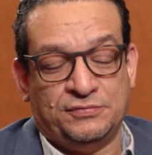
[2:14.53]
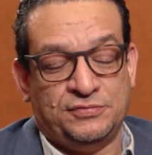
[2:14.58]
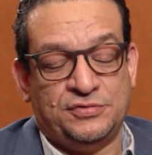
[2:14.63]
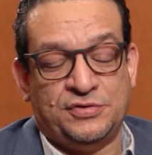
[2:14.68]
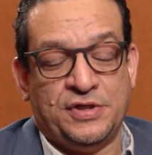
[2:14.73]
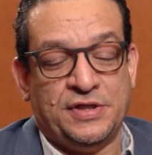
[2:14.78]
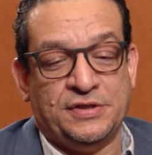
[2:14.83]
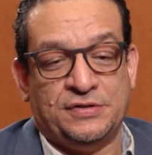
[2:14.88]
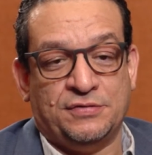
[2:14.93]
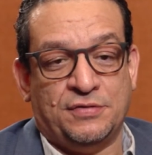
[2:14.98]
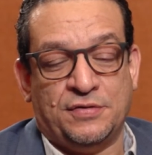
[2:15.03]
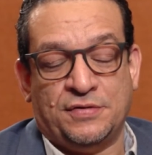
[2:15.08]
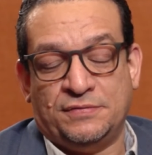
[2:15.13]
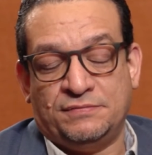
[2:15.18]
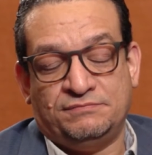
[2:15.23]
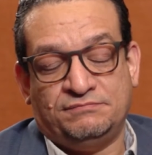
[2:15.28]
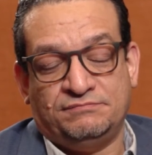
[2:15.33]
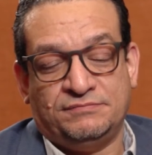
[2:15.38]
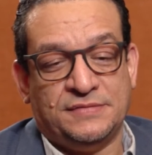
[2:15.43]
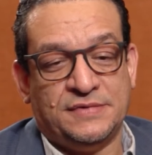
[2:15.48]
treat, or
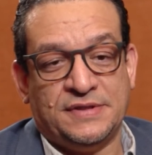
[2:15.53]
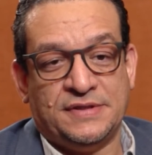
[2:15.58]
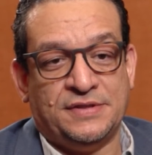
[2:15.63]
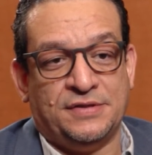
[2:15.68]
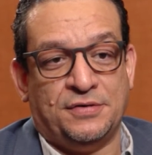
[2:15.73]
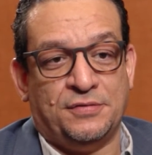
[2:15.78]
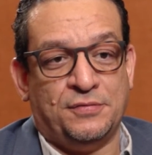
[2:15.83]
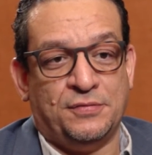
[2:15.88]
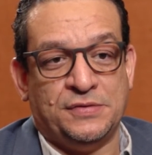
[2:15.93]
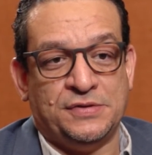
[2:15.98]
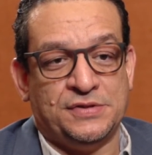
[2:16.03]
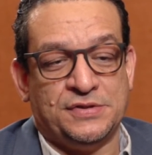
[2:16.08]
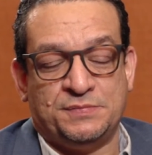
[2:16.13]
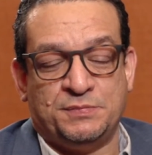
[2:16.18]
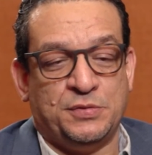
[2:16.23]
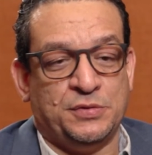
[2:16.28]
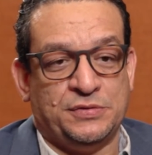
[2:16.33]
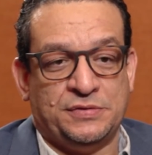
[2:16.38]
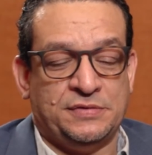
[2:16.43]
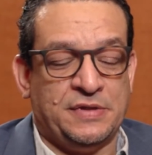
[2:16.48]
we just
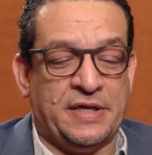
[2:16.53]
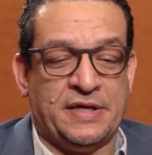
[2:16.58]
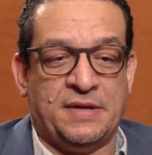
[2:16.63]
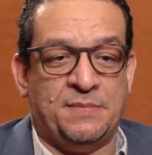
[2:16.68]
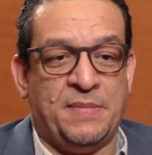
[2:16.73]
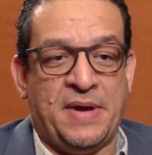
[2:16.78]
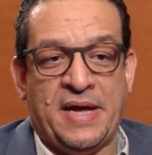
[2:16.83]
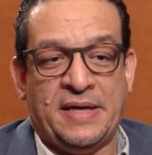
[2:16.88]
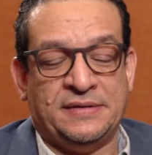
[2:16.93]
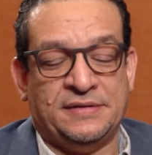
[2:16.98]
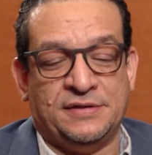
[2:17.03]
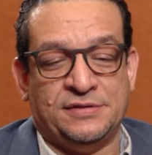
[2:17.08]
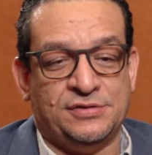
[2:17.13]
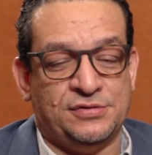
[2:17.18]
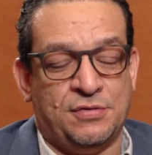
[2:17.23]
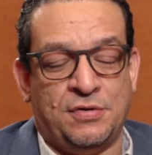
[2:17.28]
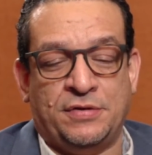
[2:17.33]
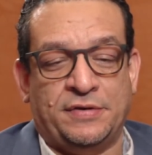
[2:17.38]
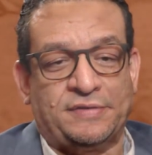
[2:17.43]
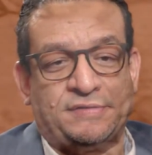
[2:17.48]
put like a bandage on